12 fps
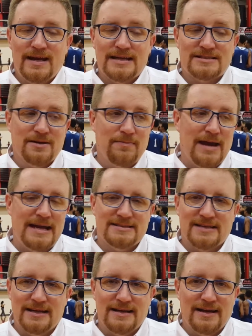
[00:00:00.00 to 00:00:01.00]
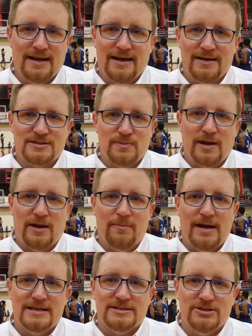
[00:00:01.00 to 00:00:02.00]
It's amazing. It's been an
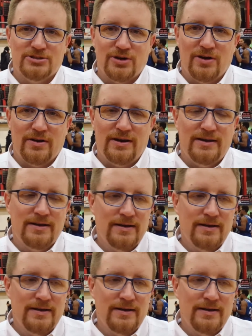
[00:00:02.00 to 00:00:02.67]
amazing journey.